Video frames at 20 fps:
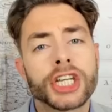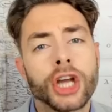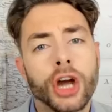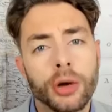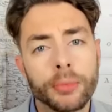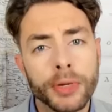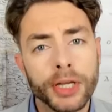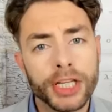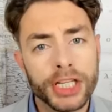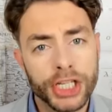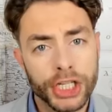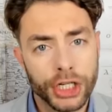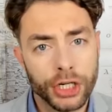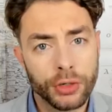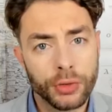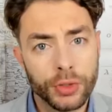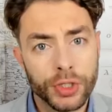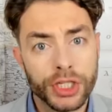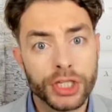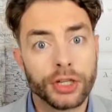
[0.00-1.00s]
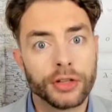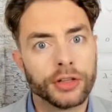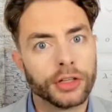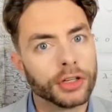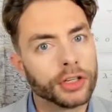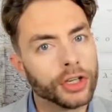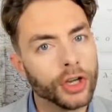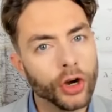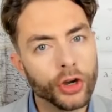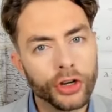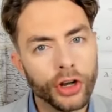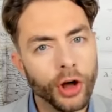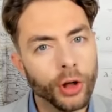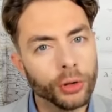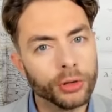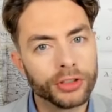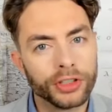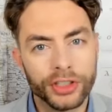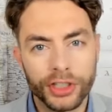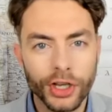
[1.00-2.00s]
is coming soon to the good
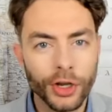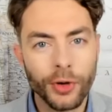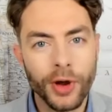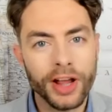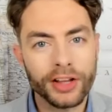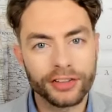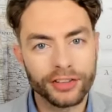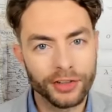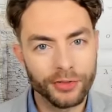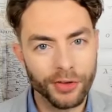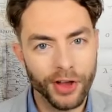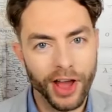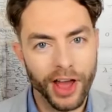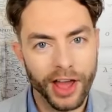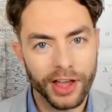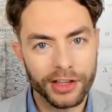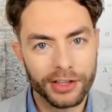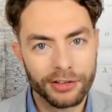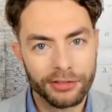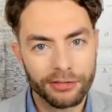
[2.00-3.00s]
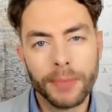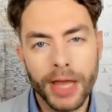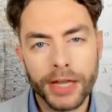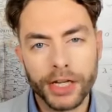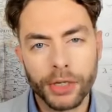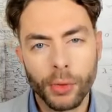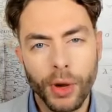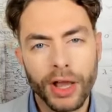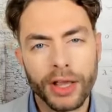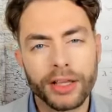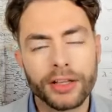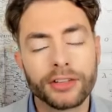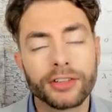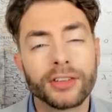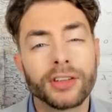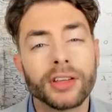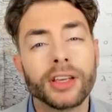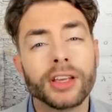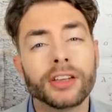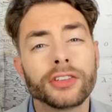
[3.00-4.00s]
old US of A. In many
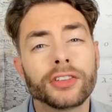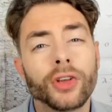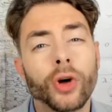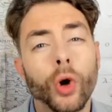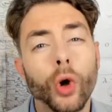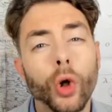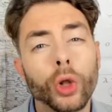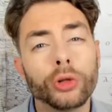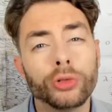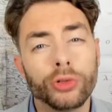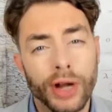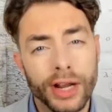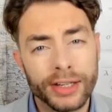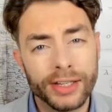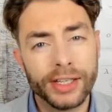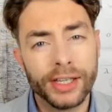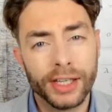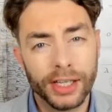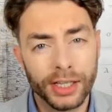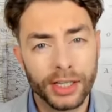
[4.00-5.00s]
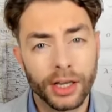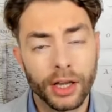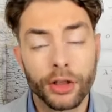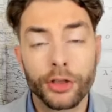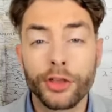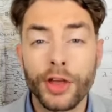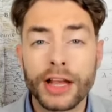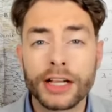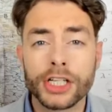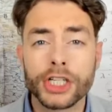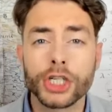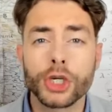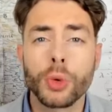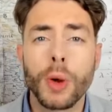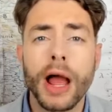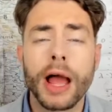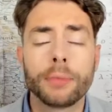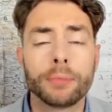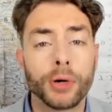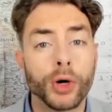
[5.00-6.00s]
ways, it's already here, thanks
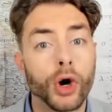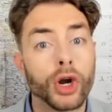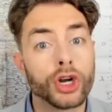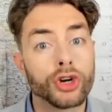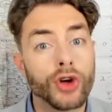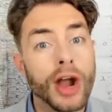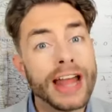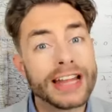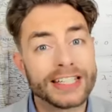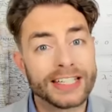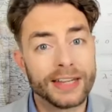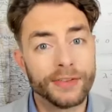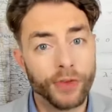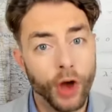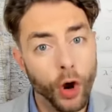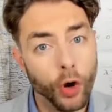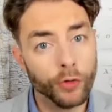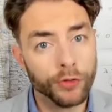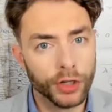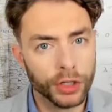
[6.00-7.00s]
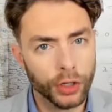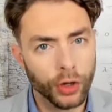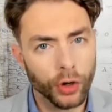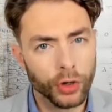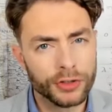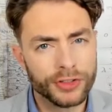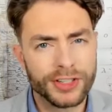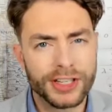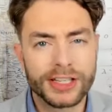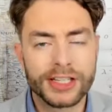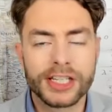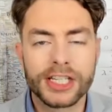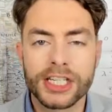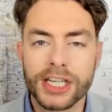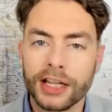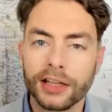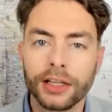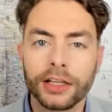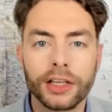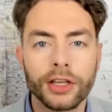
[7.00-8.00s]
to our progressive over overlords in
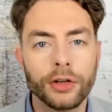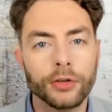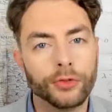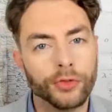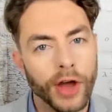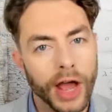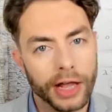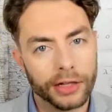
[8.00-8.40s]
Silicon